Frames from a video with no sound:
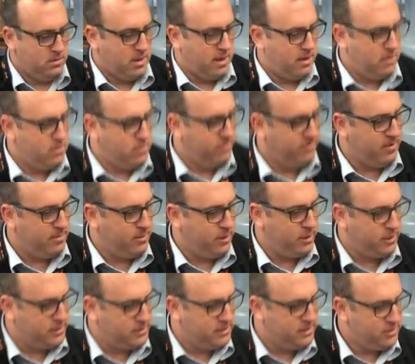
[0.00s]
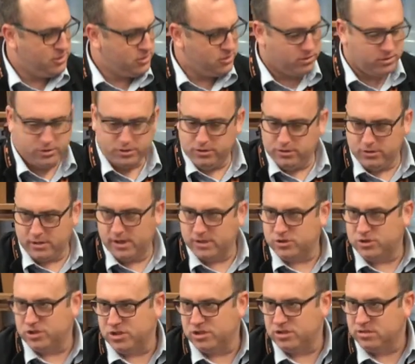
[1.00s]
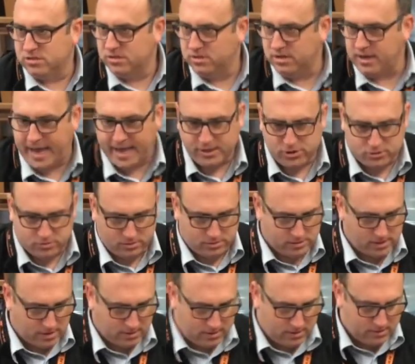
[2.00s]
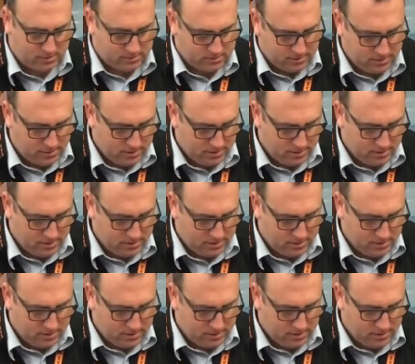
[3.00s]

I don't know if I'm a good teacher or you guys are just naturals at this.